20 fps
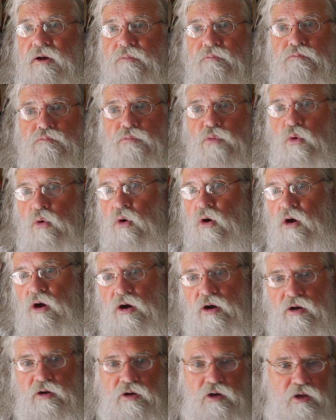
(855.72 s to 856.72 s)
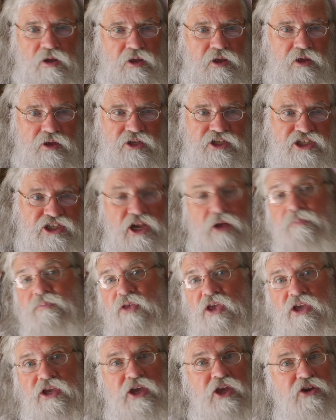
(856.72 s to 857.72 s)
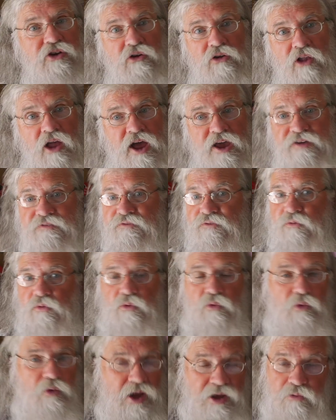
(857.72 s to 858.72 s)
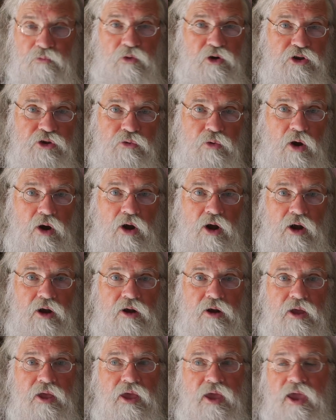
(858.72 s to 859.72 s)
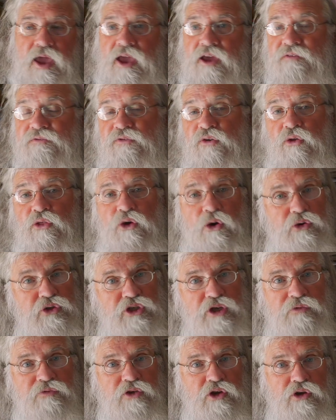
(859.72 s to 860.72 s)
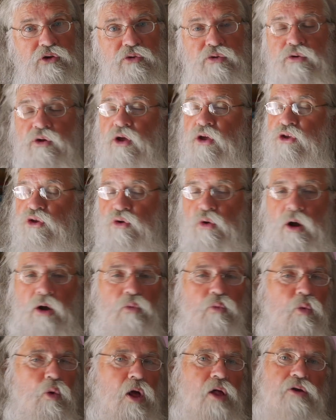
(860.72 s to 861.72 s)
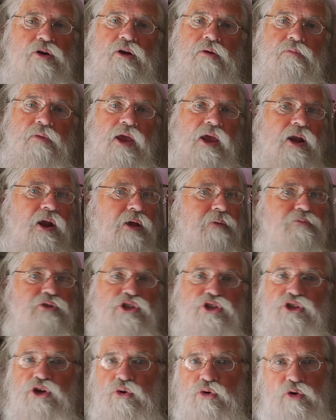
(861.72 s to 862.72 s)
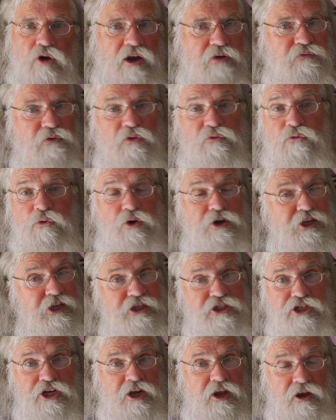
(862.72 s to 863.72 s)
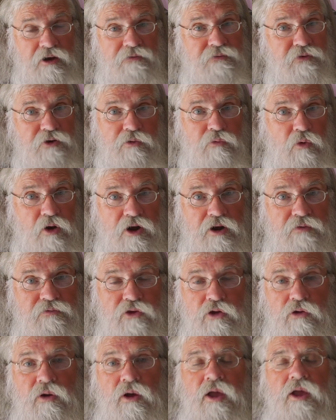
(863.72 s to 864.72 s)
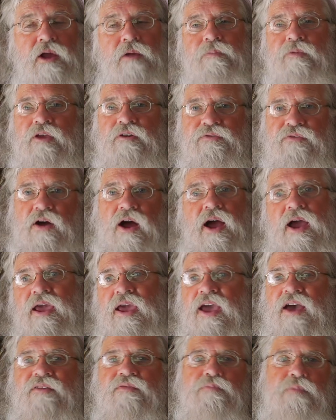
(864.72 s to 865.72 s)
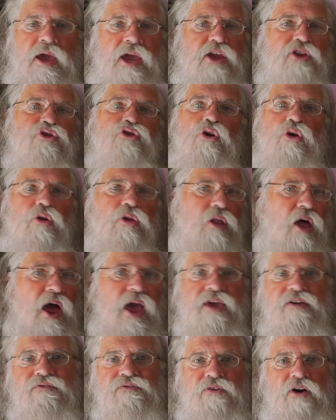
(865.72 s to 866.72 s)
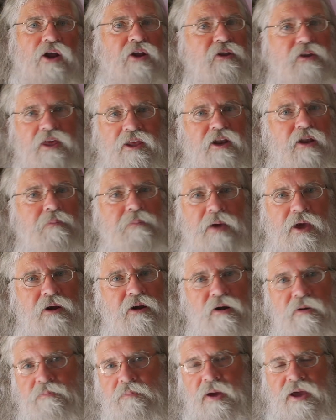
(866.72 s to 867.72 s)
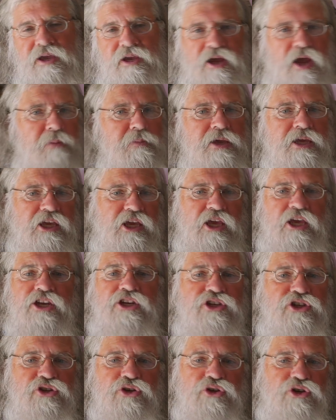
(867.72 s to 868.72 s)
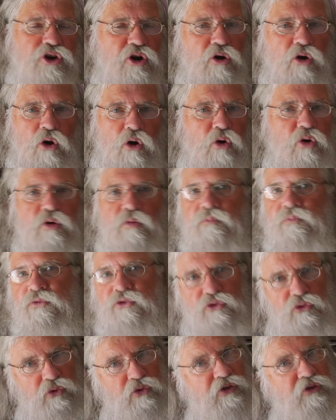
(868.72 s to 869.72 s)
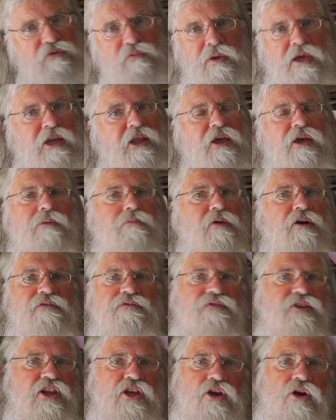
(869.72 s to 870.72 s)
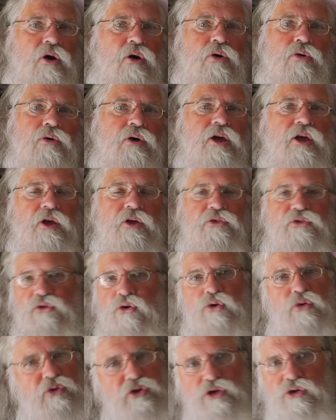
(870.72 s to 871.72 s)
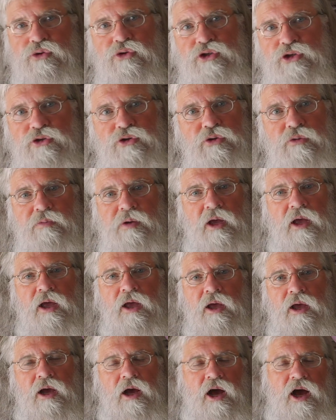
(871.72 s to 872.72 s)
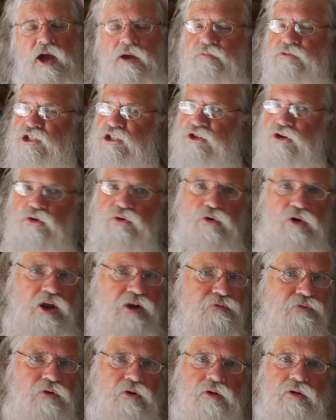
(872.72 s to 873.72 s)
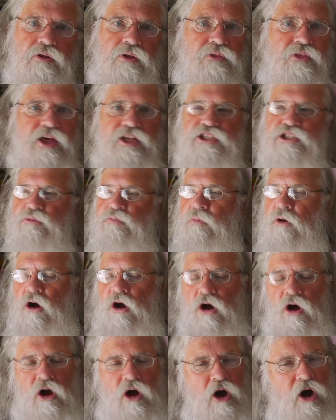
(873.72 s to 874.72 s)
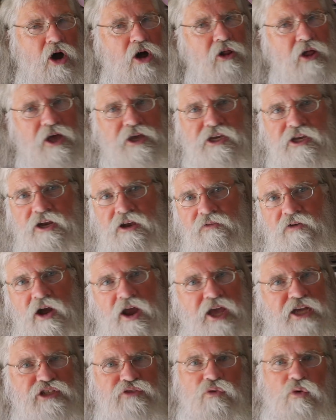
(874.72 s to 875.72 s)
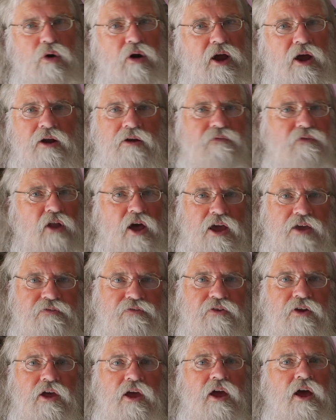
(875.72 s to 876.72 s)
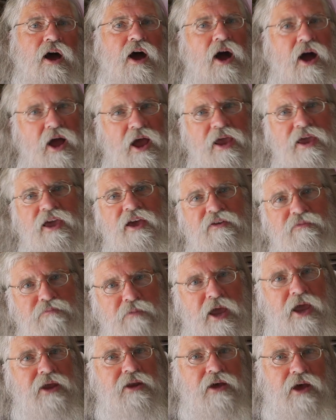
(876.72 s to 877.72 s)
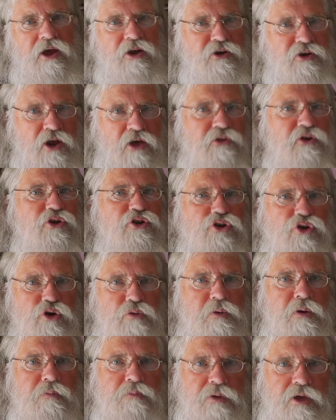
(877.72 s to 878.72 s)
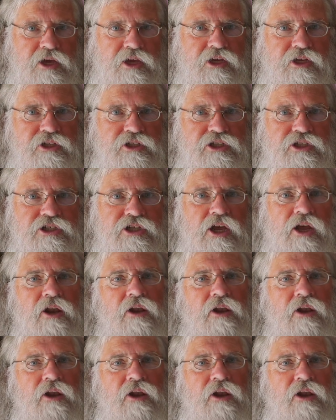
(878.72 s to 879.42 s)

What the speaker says: more something in your life right where you are. And for those of you, you are welcome. And I'm so grateful for each and every one of you. If I have made your life a little better by coming into your home through the medium of video, through YouTube, I'm so grateful. That's all I can ever ask for out of life. I have made another human being's